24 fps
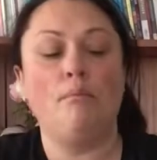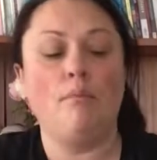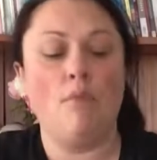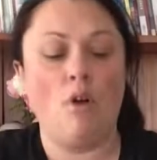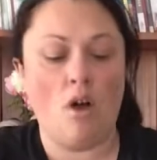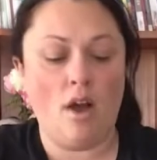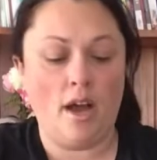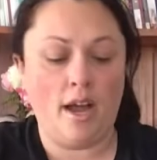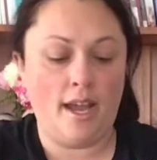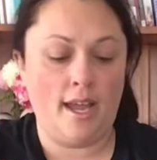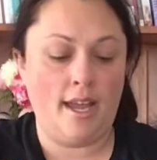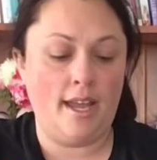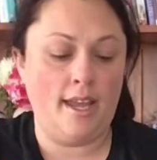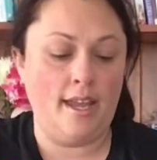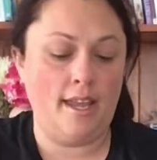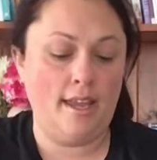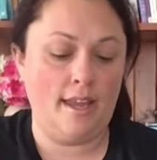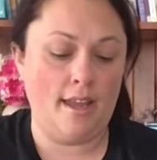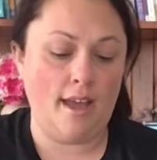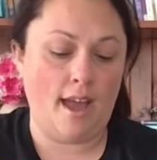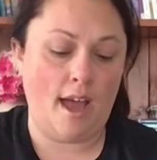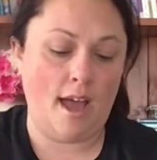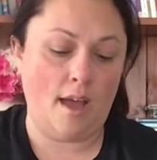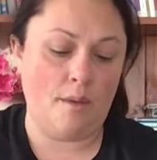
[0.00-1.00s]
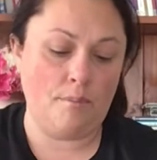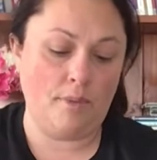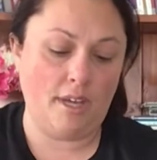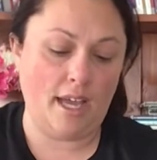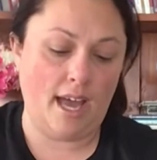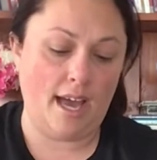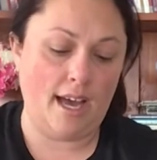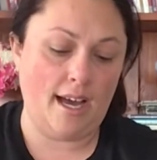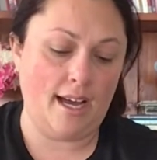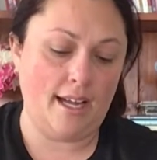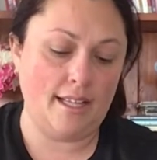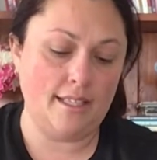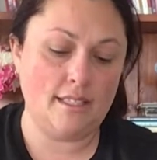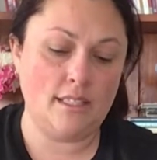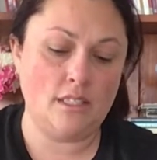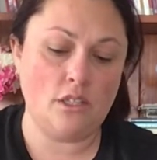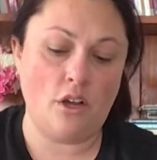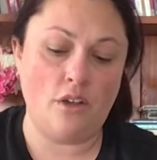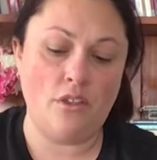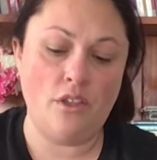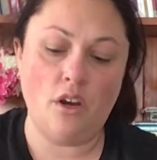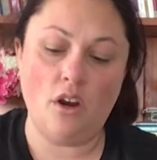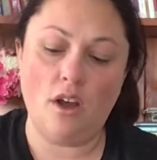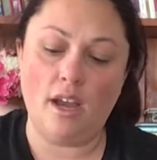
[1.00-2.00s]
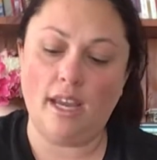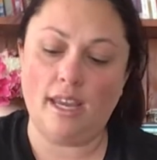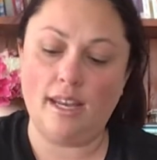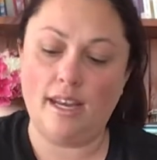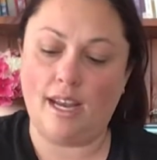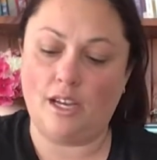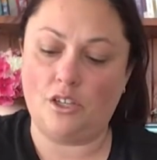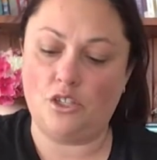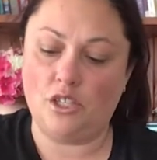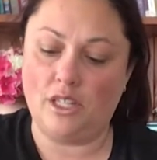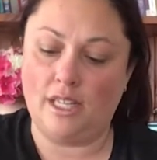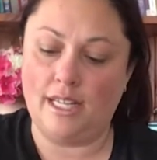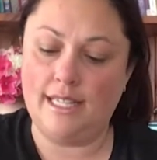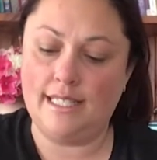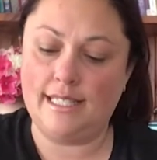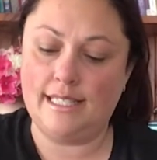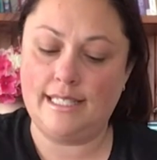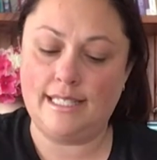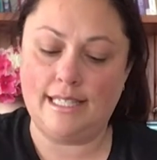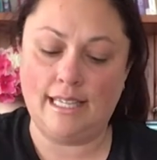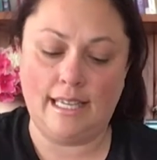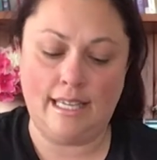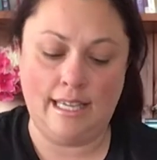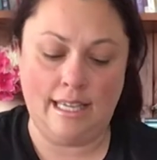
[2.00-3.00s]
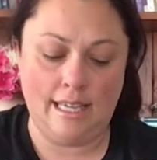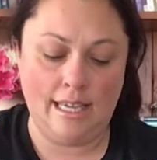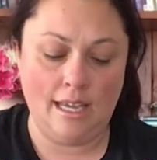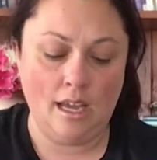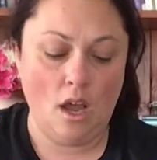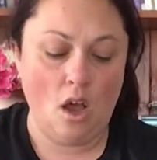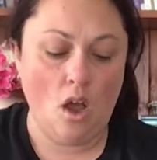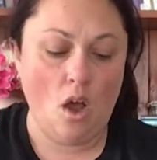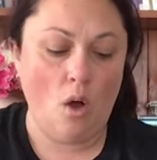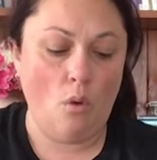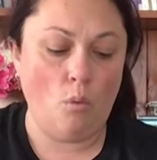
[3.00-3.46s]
my cart so that I can actually see